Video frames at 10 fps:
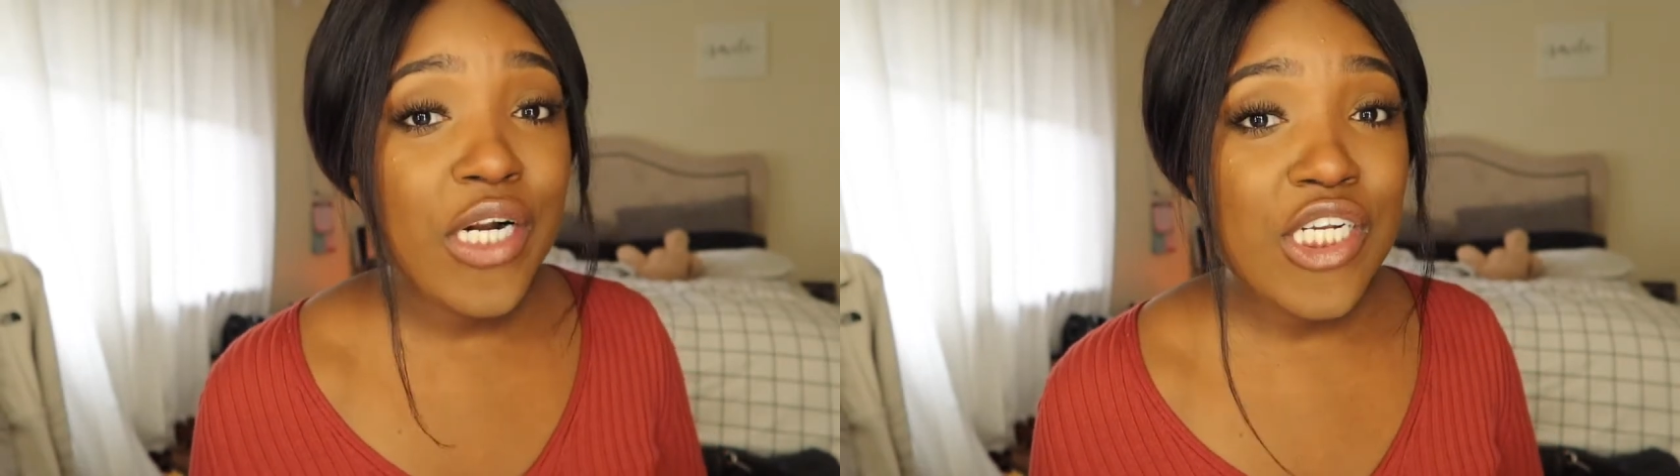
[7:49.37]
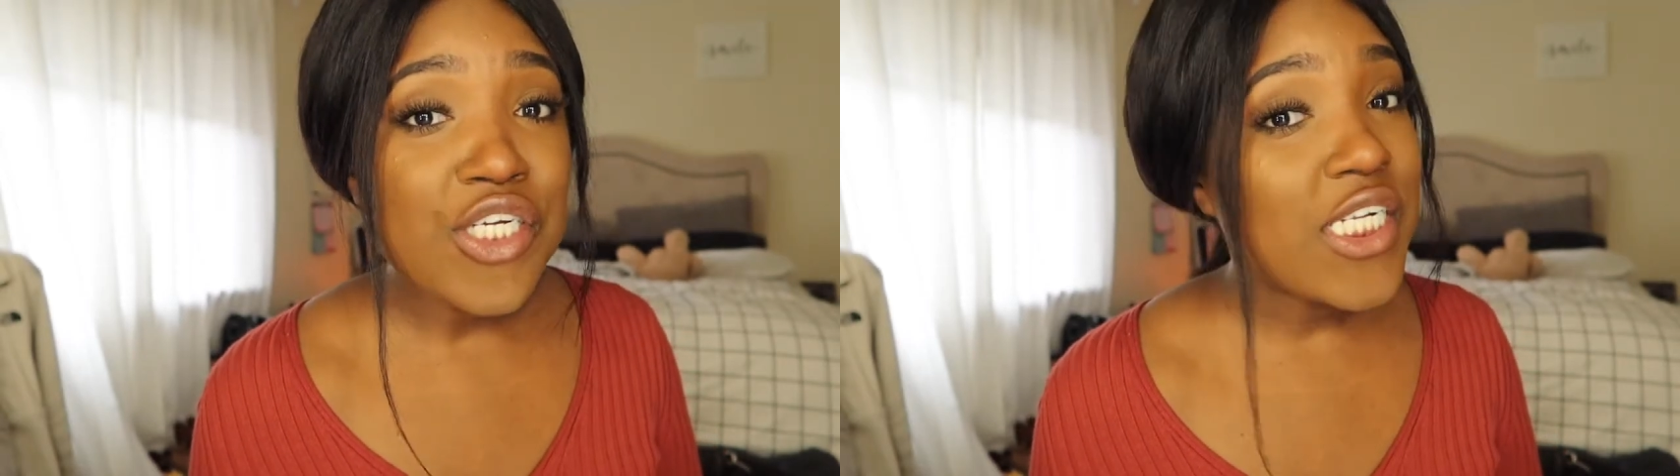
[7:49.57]

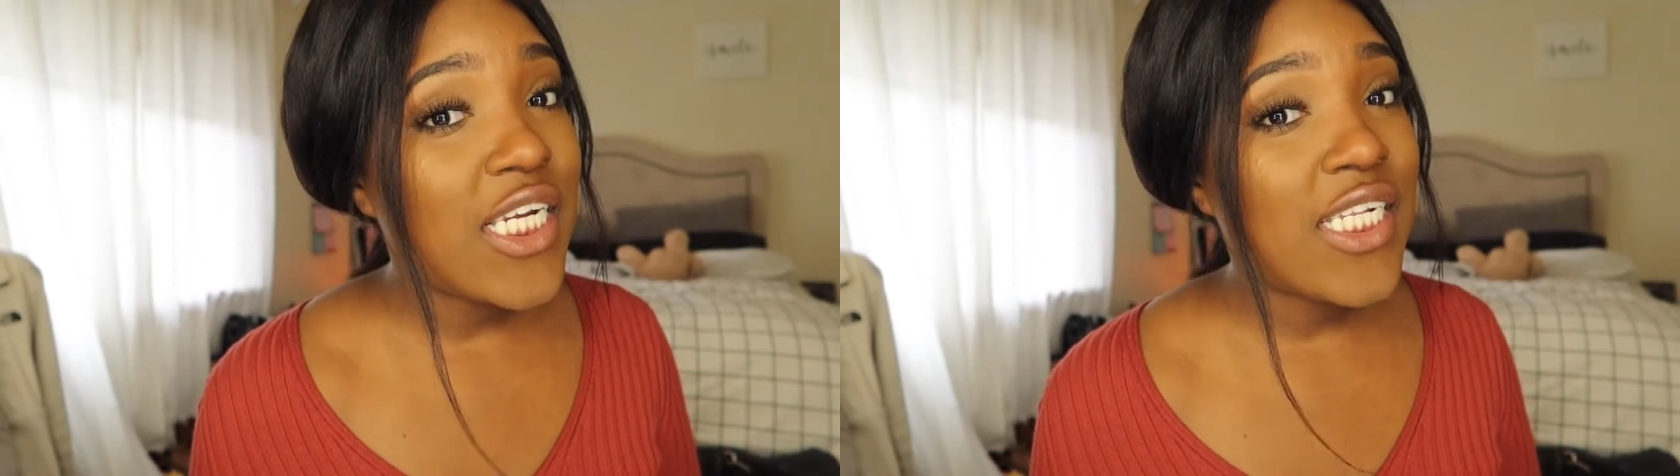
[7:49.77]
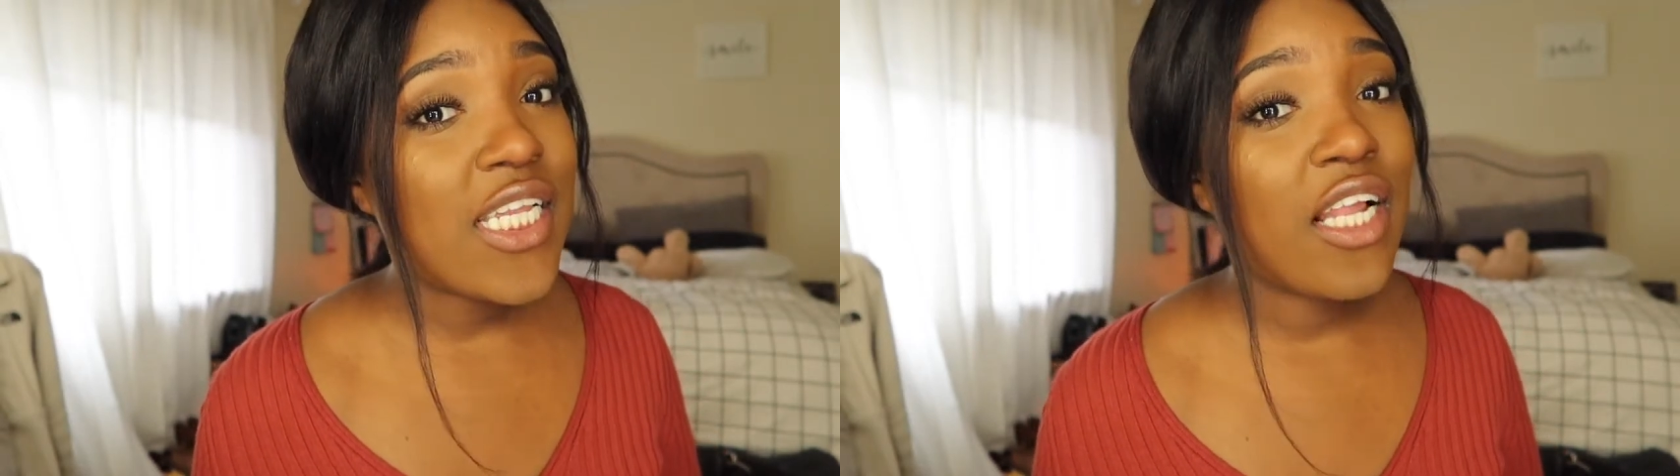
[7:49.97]
interested
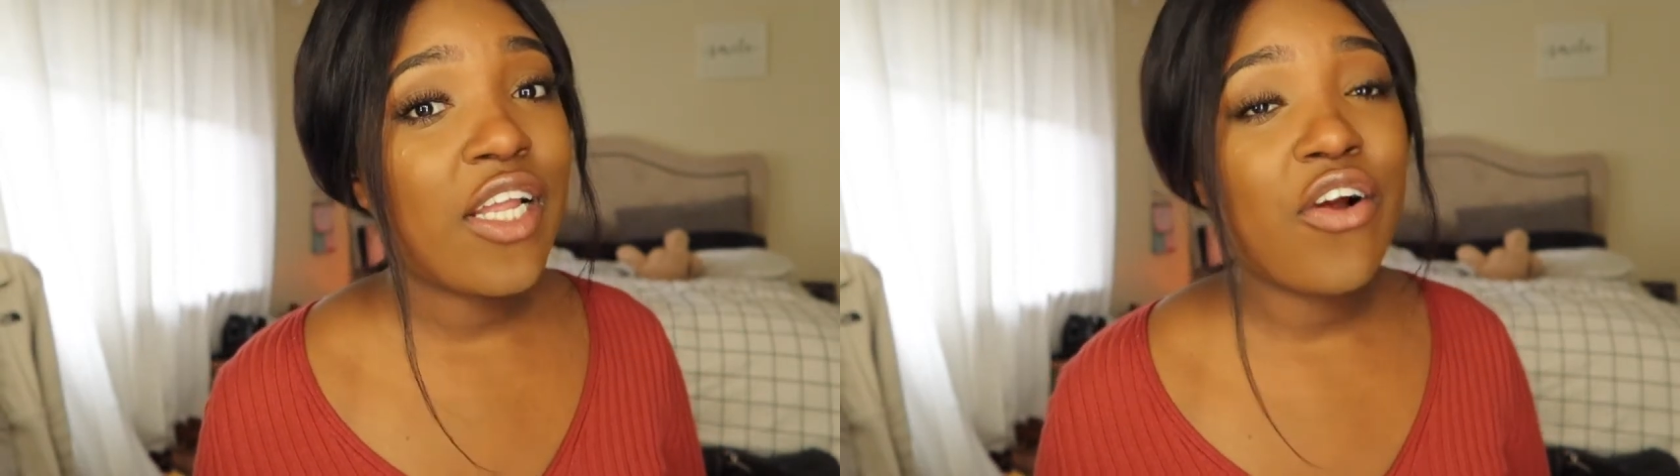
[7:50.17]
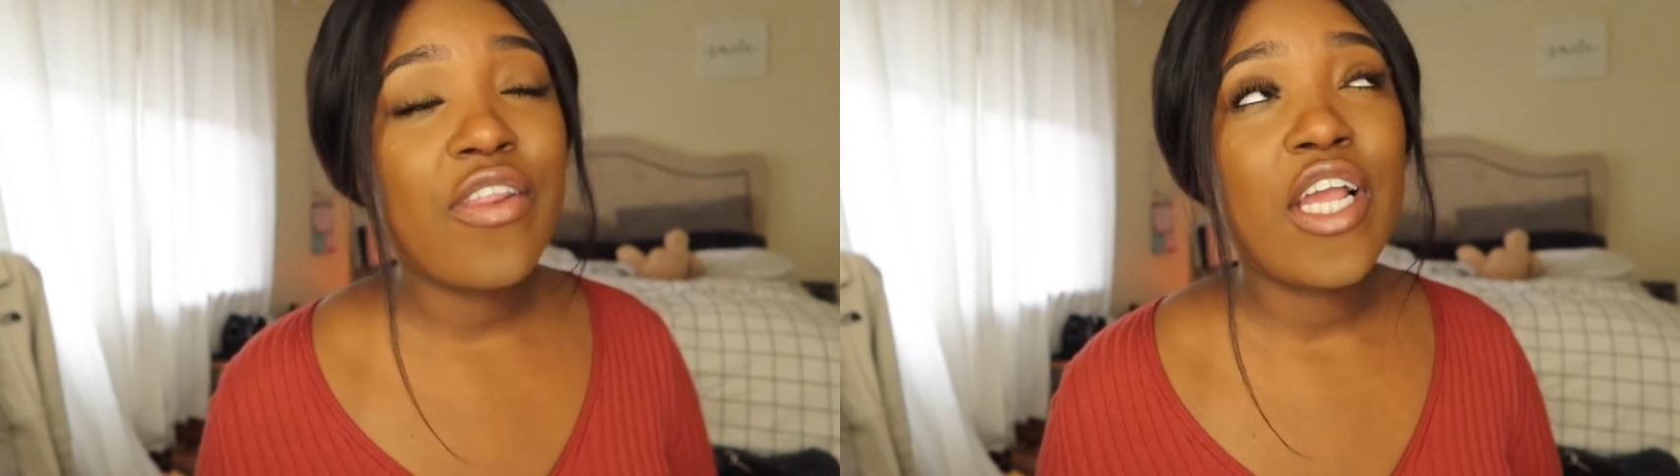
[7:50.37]
in selling
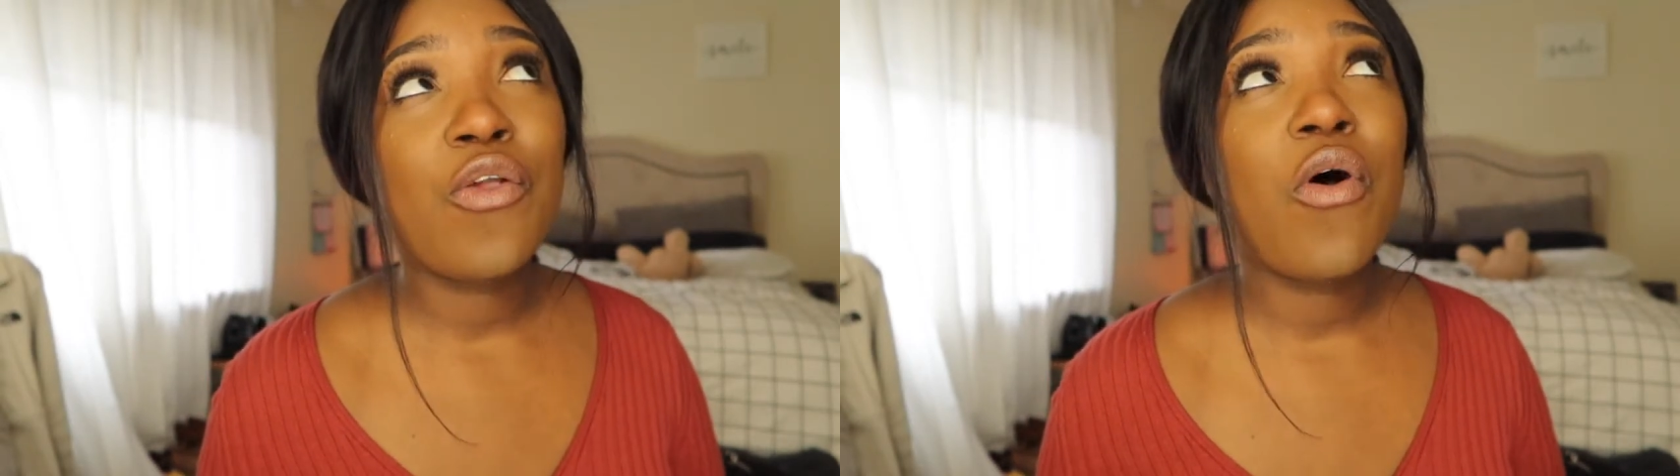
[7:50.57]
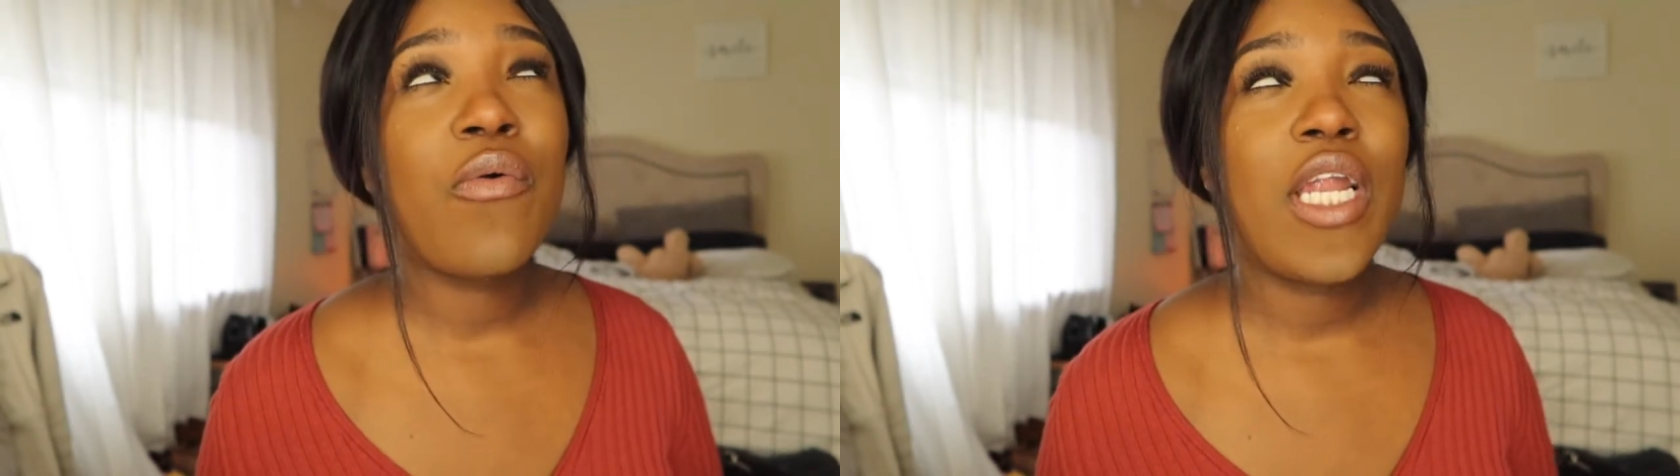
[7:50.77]
or that
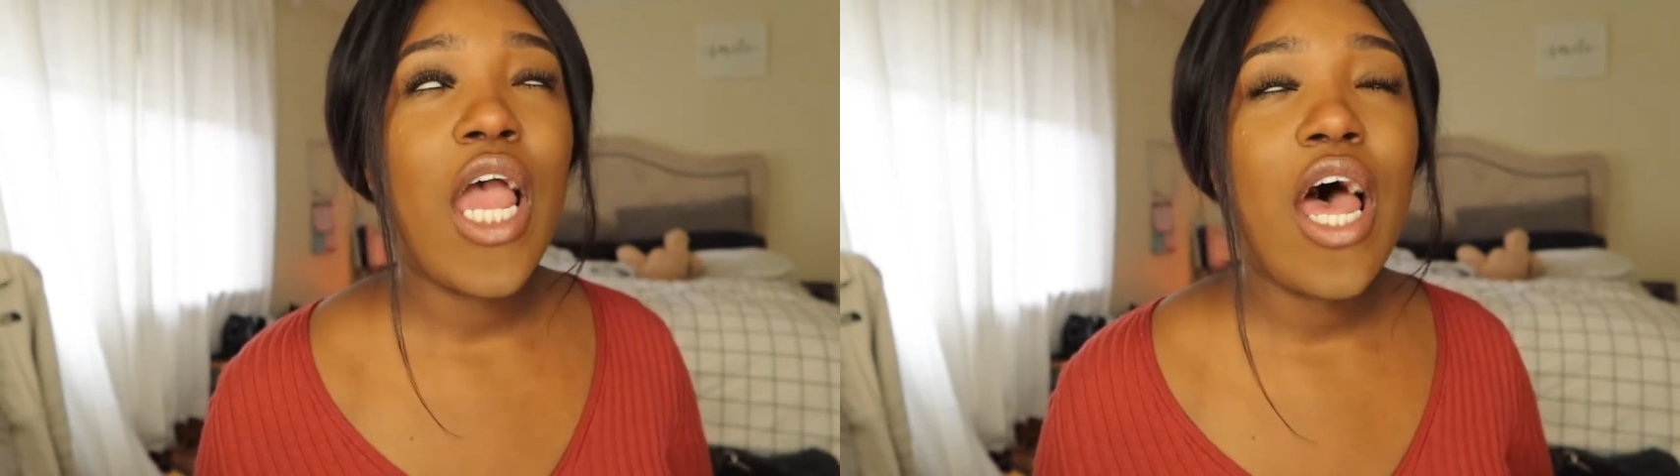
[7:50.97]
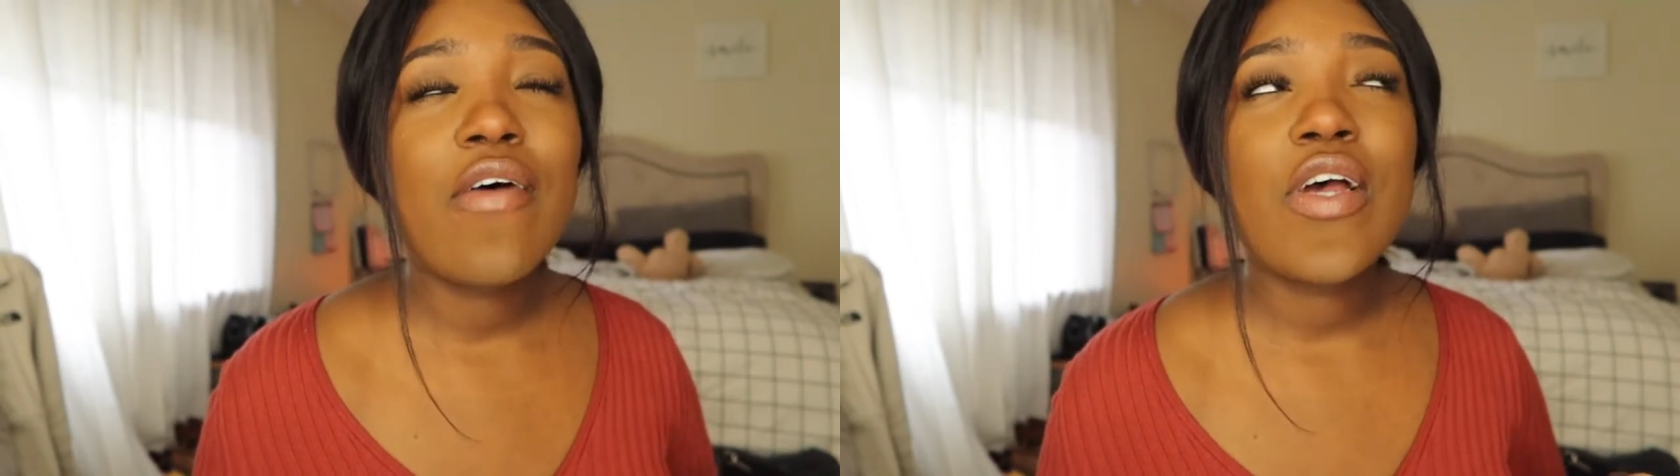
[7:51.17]
you already have,